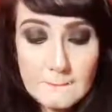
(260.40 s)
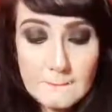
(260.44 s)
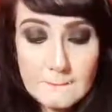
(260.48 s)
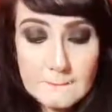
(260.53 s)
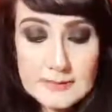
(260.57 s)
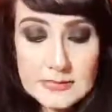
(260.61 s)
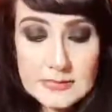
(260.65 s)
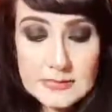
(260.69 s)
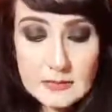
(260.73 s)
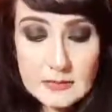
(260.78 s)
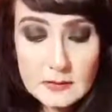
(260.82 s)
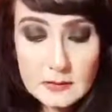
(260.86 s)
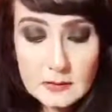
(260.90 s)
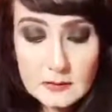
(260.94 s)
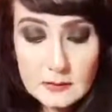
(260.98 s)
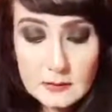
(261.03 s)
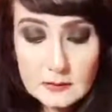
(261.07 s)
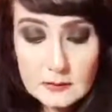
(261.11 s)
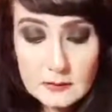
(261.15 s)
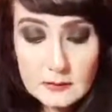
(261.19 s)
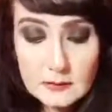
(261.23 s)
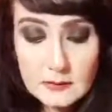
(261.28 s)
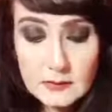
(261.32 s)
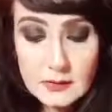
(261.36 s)

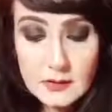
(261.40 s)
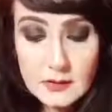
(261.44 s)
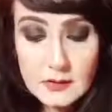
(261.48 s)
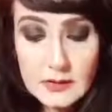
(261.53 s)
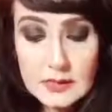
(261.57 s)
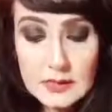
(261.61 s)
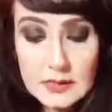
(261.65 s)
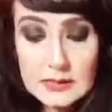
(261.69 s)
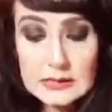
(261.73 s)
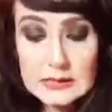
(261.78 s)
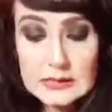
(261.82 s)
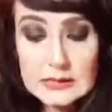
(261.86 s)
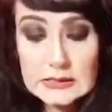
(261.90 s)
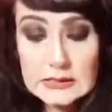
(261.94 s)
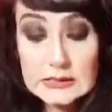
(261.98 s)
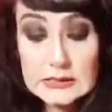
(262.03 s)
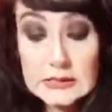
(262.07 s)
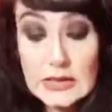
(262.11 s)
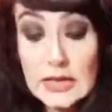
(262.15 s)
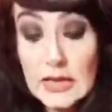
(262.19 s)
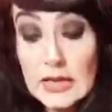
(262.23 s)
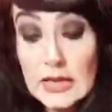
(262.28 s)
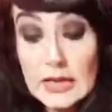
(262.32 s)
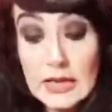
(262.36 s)
So
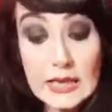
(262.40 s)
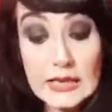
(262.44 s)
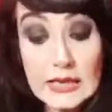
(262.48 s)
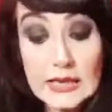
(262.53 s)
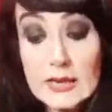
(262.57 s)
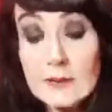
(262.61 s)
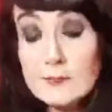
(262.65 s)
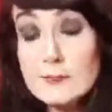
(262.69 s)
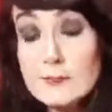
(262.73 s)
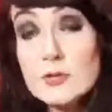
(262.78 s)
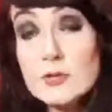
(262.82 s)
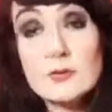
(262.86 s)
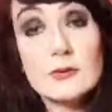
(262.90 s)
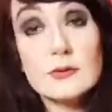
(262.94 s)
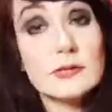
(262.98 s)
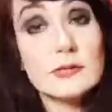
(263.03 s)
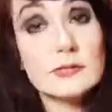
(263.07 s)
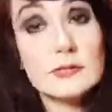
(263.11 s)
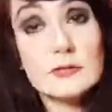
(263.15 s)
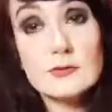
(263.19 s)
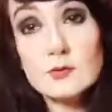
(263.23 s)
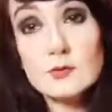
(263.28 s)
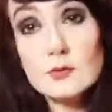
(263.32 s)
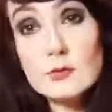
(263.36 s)
and Neptune is
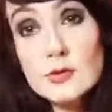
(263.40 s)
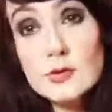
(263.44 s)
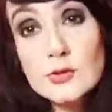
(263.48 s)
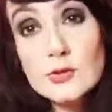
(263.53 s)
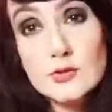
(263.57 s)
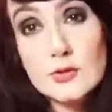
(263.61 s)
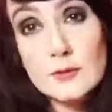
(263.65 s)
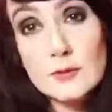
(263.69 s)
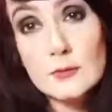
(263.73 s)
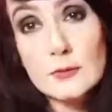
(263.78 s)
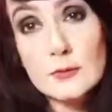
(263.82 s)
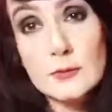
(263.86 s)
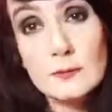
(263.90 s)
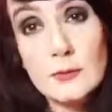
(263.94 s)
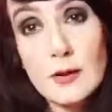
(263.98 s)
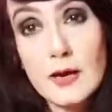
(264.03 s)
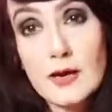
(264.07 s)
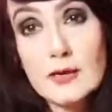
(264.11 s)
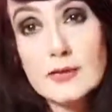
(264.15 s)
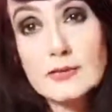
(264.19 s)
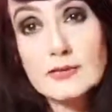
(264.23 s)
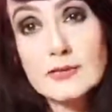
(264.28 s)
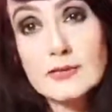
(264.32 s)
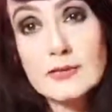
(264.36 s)
in rulership in
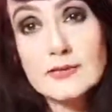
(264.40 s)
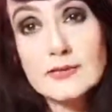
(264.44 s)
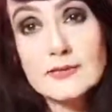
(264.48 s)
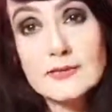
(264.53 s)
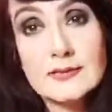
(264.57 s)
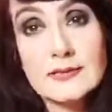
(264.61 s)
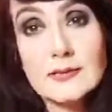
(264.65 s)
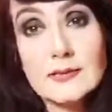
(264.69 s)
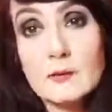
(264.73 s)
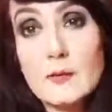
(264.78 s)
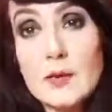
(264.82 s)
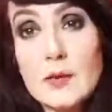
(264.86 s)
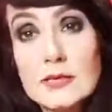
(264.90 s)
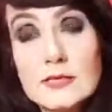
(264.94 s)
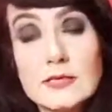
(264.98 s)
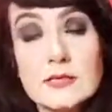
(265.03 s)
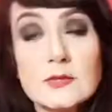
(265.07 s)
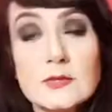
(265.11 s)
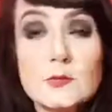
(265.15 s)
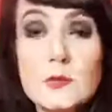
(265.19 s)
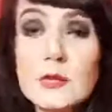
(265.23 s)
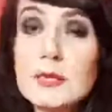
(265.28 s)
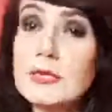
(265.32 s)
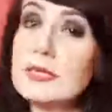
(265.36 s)
Pisces, and it went in
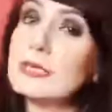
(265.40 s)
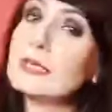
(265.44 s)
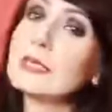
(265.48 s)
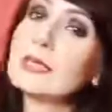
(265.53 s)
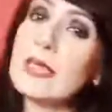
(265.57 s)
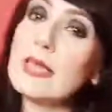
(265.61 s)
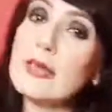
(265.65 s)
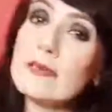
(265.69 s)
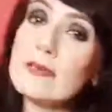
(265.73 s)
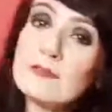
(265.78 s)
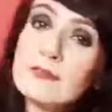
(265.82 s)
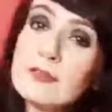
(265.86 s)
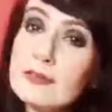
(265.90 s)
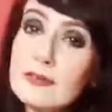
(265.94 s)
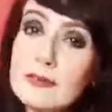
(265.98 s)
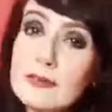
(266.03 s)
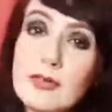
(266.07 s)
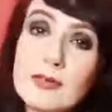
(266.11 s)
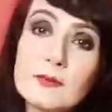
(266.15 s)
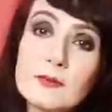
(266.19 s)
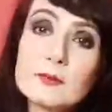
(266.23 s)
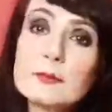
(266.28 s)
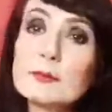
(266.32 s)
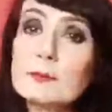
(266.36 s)
2011
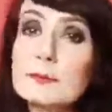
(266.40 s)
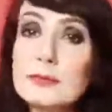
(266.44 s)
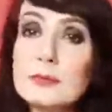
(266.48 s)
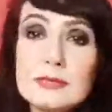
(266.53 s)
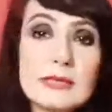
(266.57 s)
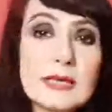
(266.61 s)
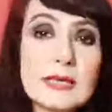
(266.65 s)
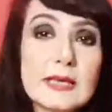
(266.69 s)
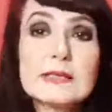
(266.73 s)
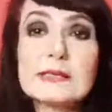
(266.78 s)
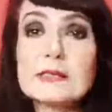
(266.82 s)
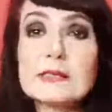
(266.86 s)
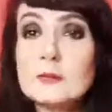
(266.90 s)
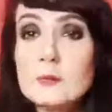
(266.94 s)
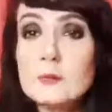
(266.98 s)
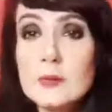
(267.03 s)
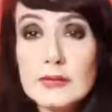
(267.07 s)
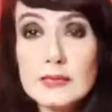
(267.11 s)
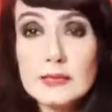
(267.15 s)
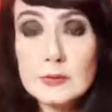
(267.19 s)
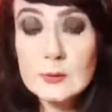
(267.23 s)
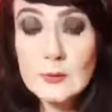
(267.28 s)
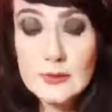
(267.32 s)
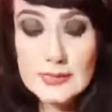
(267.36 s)
and will be there till
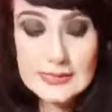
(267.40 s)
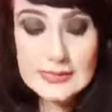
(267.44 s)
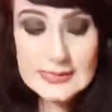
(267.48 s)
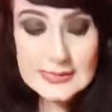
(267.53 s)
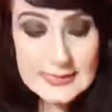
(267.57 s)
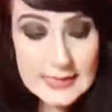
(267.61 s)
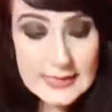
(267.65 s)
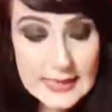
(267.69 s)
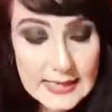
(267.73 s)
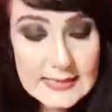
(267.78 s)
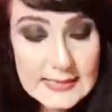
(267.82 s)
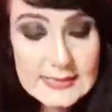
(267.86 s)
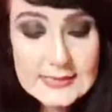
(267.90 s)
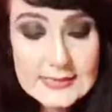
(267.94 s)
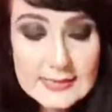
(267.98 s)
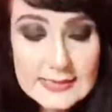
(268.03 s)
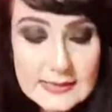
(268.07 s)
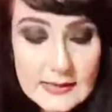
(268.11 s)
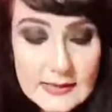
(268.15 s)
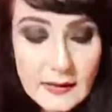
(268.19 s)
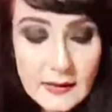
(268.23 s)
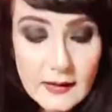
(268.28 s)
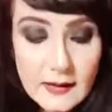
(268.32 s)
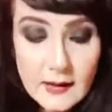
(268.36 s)
2026.
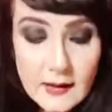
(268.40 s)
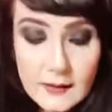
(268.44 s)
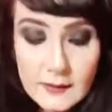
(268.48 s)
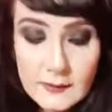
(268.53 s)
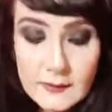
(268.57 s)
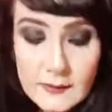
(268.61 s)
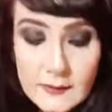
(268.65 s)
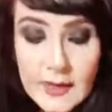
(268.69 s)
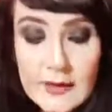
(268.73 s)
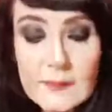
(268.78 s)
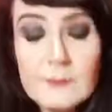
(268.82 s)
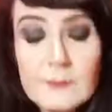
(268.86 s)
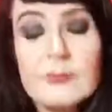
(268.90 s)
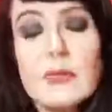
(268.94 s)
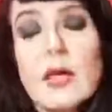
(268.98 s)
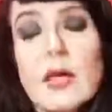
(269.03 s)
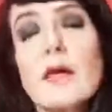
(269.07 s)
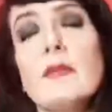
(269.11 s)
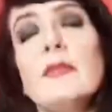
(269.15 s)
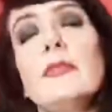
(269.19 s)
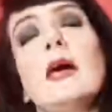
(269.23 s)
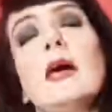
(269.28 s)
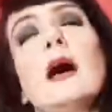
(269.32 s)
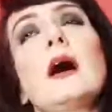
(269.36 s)
Okay,
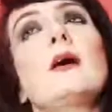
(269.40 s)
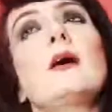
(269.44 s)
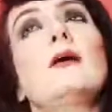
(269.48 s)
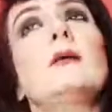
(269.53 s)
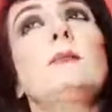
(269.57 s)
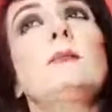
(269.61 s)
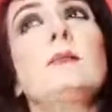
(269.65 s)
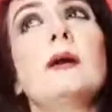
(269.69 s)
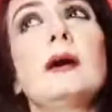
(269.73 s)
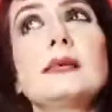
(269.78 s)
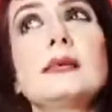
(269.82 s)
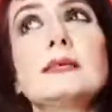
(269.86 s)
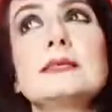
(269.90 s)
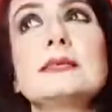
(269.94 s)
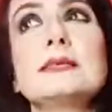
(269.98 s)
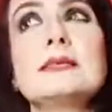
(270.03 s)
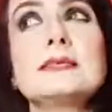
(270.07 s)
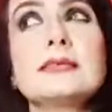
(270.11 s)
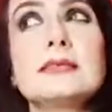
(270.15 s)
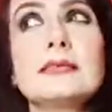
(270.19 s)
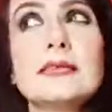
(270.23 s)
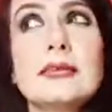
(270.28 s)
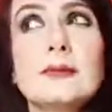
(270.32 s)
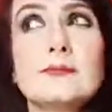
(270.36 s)
now Pisces
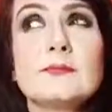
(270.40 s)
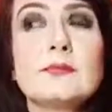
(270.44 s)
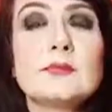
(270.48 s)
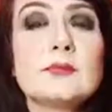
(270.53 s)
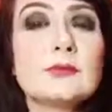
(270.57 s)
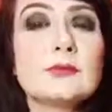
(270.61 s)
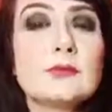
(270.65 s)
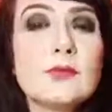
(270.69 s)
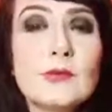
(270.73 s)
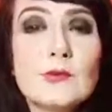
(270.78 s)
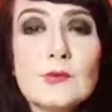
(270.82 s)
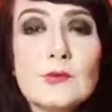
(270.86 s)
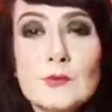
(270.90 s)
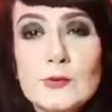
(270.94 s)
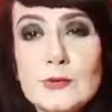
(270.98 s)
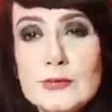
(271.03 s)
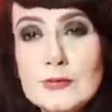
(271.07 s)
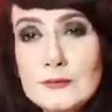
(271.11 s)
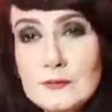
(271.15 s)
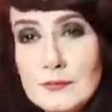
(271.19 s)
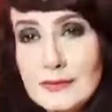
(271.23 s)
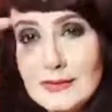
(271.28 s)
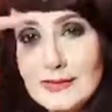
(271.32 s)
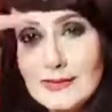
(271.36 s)
and Neptune, they rule the
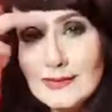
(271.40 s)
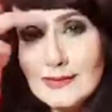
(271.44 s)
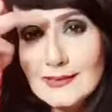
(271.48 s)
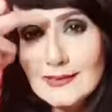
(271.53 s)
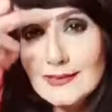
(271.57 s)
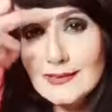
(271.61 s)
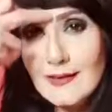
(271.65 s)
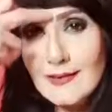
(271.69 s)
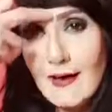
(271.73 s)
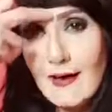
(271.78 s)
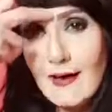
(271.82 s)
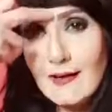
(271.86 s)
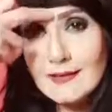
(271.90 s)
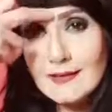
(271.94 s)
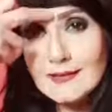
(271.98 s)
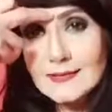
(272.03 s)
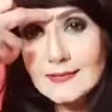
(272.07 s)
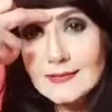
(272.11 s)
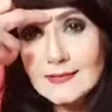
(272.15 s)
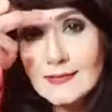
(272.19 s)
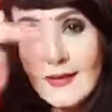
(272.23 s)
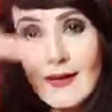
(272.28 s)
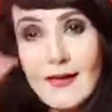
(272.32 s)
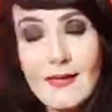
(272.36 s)
pineal gland
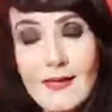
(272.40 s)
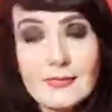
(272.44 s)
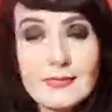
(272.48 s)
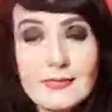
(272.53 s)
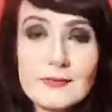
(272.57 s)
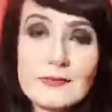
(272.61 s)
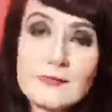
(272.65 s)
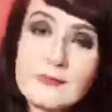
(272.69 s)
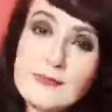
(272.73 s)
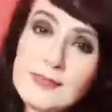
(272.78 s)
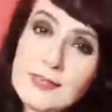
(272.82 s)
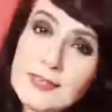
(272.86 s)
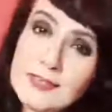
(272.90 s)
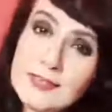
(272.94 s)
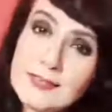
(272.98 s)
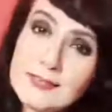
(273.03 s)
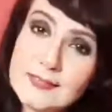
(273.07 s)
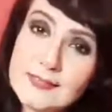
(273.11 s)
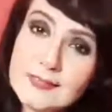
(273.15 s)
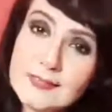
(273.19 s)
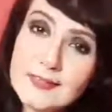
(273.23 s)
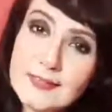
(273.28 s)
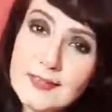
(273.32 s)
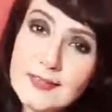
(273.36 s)
and the feet,
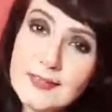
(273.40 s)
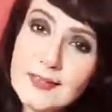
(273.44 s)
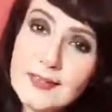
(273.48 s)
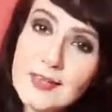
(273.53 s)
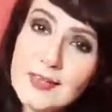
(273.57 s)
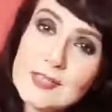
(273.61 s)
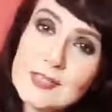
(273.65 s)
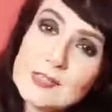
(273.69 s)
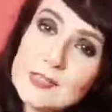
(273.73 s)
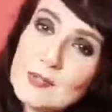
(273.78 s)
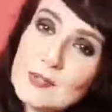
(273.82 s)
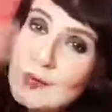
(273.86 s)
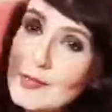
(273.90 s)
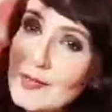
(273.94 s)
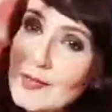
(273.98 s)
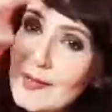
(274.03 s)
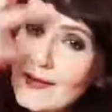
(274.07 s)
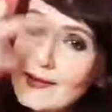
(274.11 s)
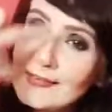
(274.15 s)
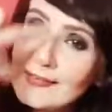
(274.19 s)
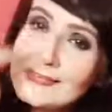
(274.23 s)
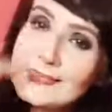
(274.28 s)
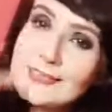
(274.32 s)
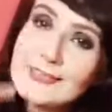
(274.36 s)
showing
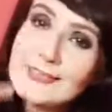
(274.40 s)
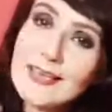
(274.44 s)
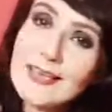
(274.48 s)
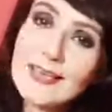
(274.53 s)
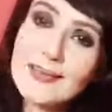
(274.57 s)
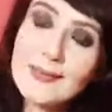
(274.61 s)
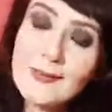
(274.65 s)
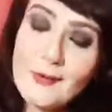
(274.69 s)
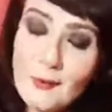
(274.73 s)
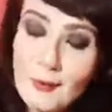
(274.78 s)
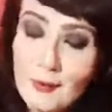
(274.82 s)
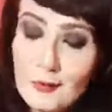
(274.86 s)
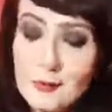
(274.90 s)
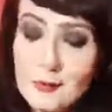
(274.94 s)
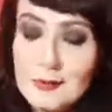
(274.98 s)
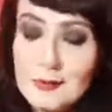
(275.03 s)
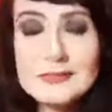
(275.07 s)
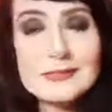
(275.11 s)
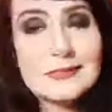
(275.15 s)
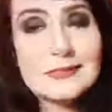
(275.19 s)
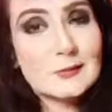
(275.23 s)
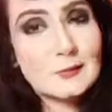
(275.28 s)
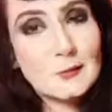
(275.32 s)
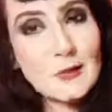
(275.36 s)
us that all
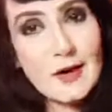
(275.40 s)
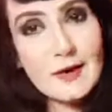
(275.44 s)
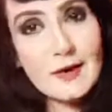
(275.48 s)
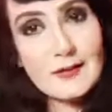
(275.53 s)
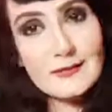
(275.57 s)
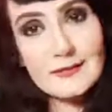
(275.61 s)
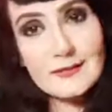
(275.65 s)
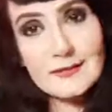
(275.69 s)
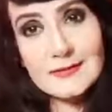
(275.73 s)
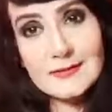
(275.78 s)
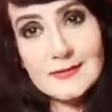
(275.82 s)
is one.